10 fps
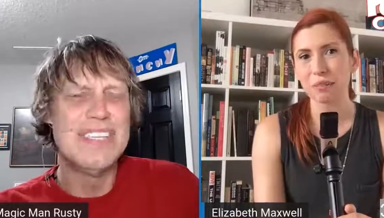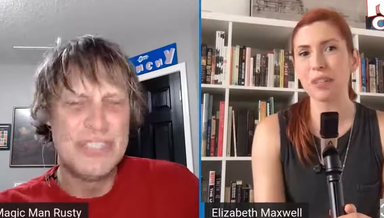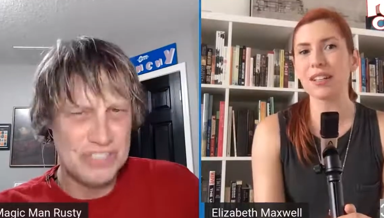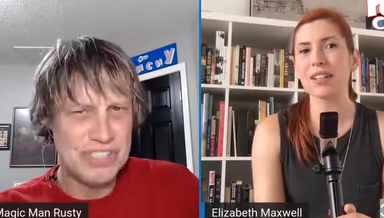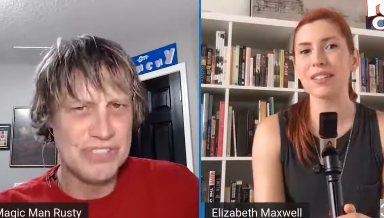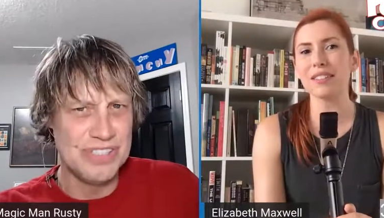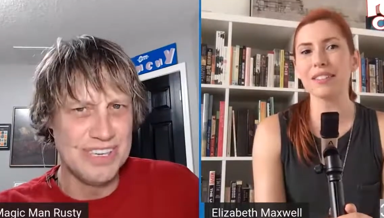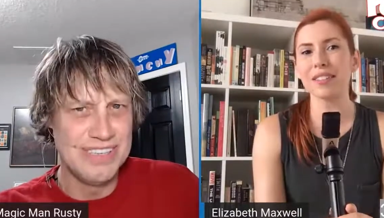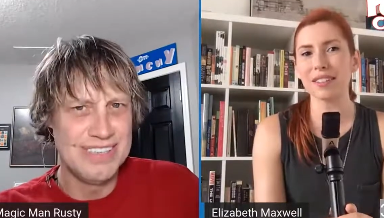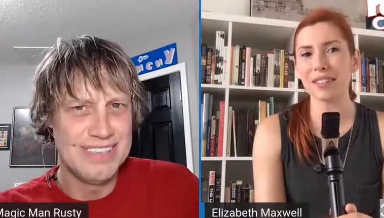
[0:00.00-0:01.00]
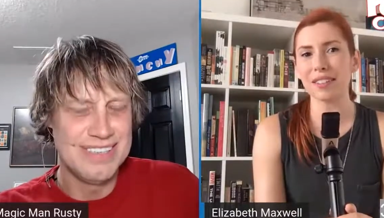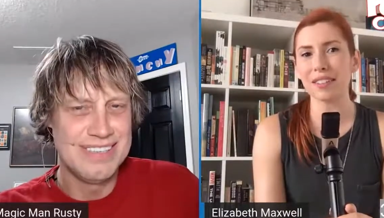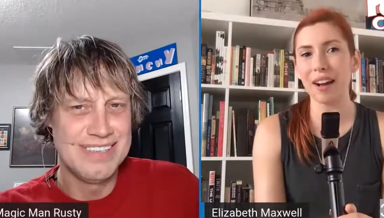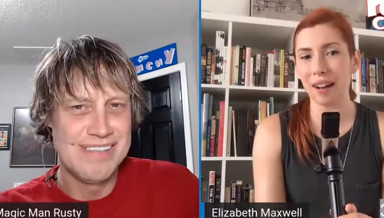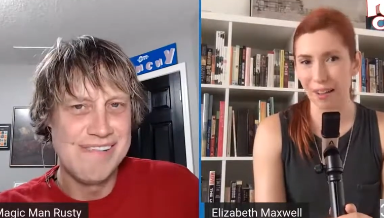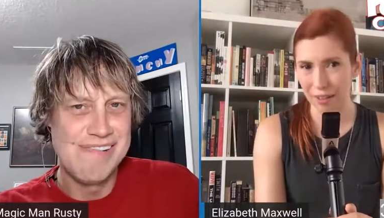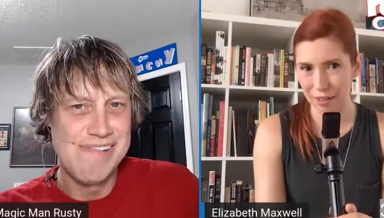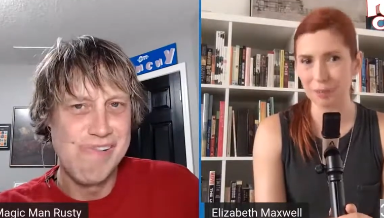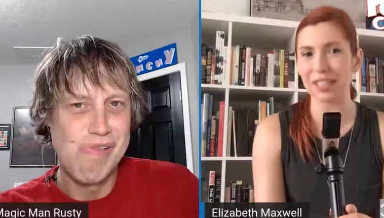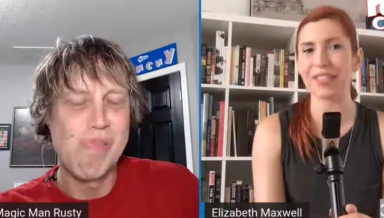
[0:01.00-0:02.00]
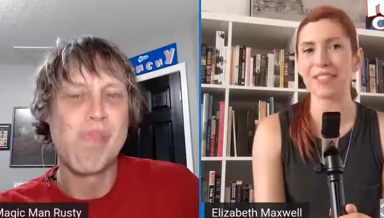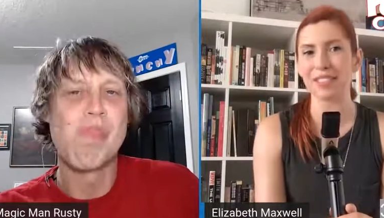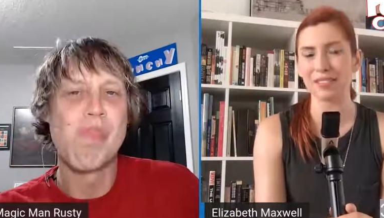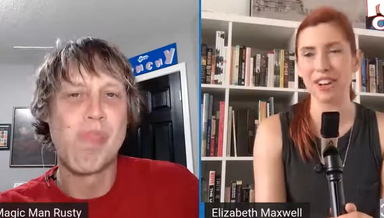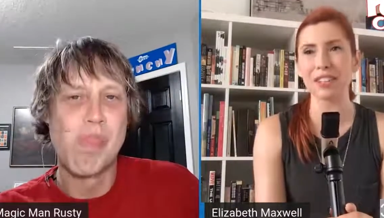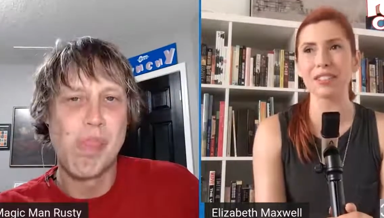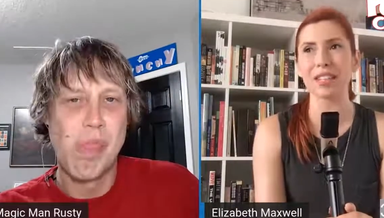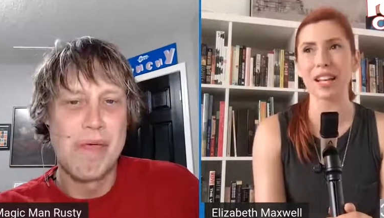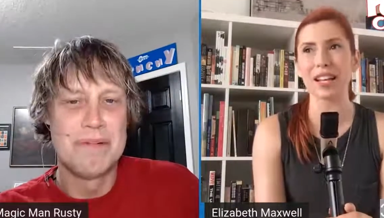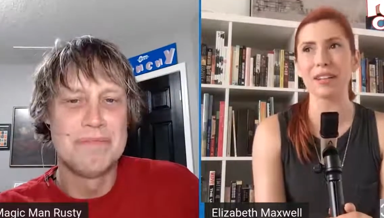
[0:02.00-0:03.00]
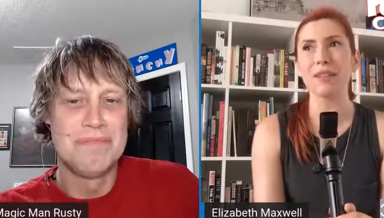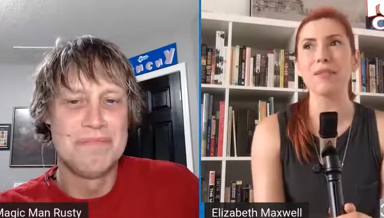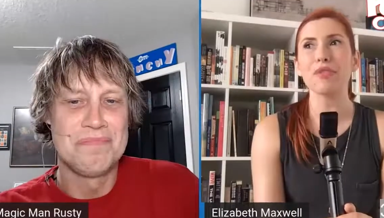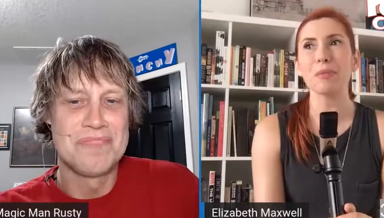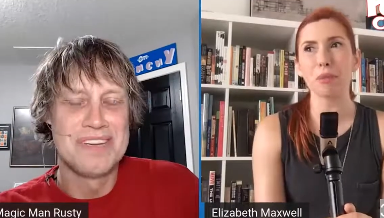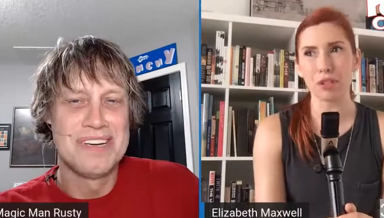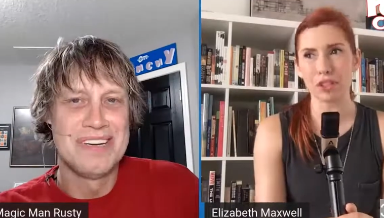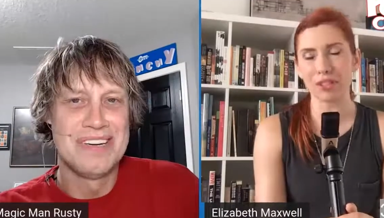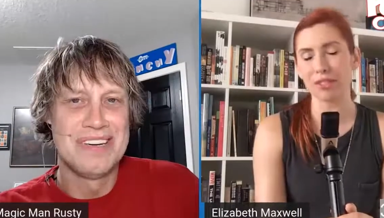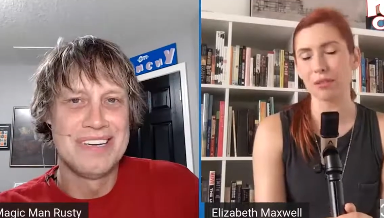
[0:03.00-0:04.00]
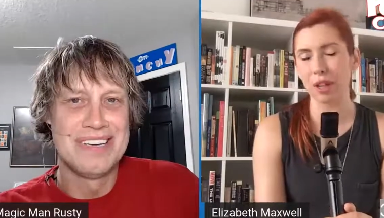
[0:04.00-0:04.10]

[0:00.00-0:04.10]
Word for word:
Speaker 1: Insisted. Uh huh. Because he felt like the portions in